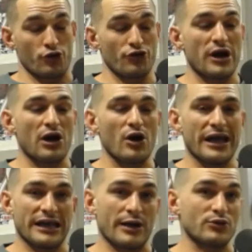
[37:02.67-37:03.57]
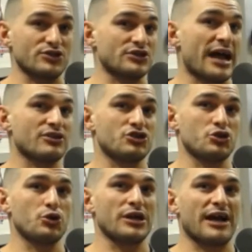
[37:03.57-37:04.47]
further out, and I was not
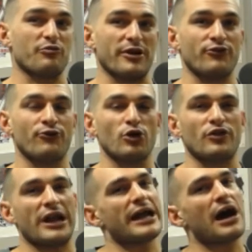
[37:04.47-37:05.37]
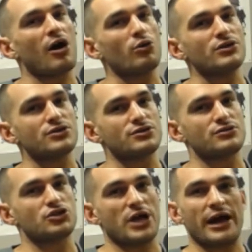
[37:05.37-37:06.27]
shooting off my foot that I always
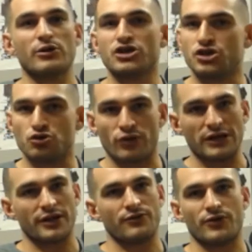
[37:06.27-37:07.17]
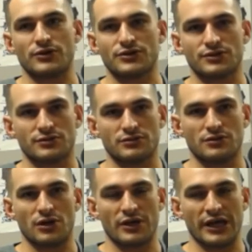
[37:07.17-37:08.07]
shoot right leg first.
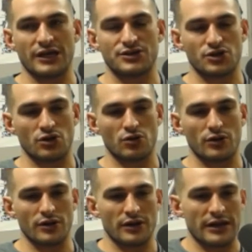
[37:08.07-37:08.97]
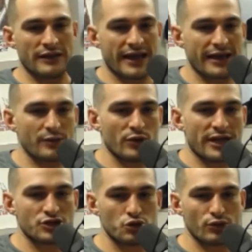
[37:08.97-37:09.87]
Okay, so
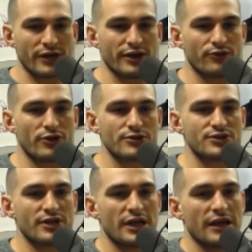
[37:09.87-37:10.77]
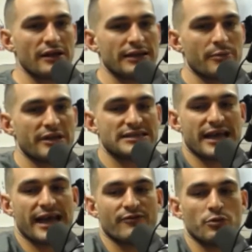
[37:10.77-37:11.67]
when I shoot right leg first, that
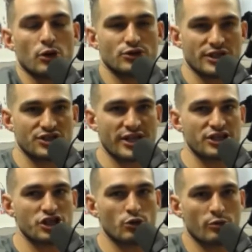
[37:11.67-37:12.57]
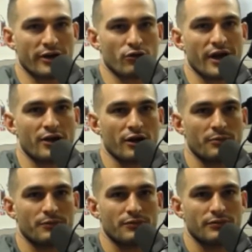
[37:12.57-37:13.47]
means I have the most extension with my right
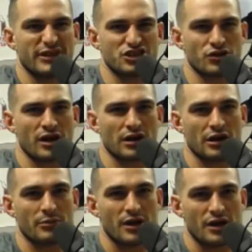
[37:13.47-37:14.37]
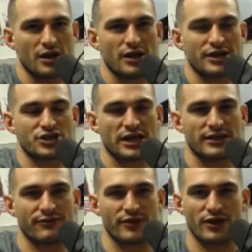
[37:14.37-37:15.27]
arm, my strong arm. I
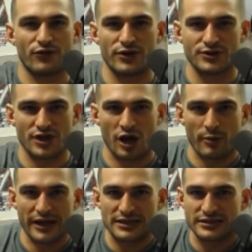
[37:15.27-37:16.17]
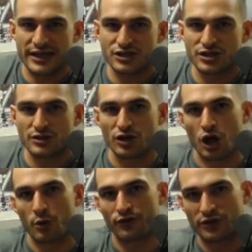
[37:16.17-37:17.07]
shot left leg first, all my extension
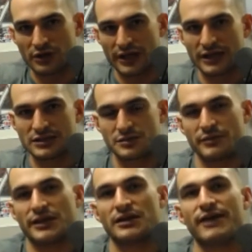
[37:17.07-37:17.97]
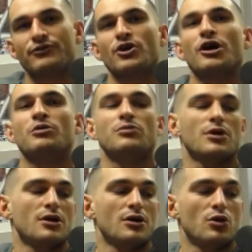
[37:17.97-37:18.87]
going for the legs. My left arm
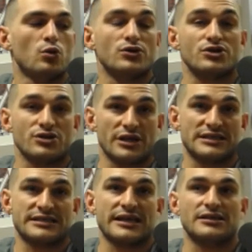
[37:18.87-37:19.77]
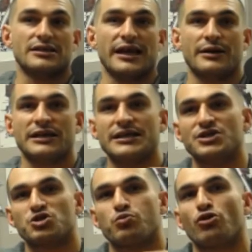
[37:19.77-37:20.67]
was extended, and
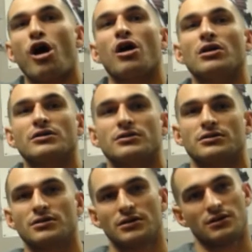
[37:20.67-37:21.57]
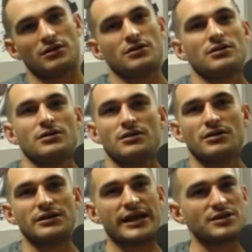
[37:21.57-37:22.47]
he sprawled,
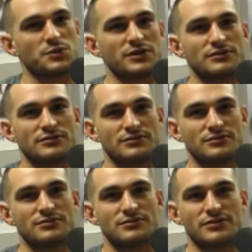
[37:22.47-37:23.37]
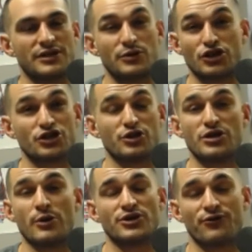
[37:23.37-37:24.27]
and that's when it
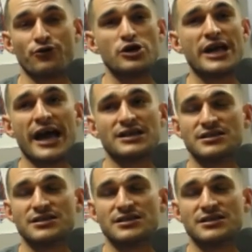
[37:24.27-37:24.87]
was a freak